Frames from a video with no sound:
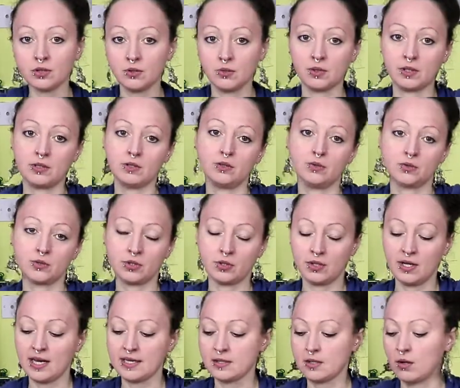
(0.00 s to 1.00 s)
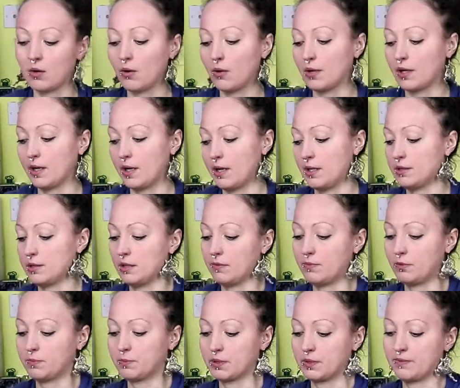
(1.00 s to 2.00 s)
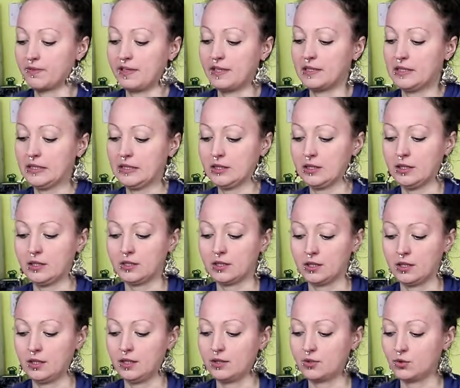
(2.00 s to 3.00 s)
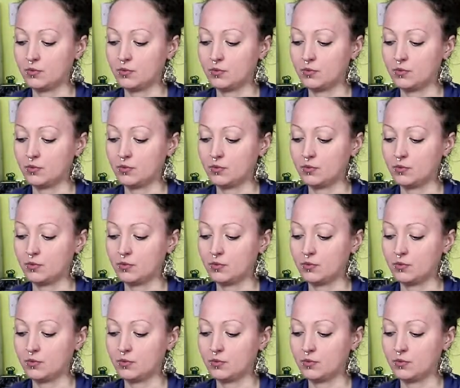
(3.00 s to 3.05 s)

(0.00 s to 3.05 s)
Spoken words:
you can use less oil, and if you prefer it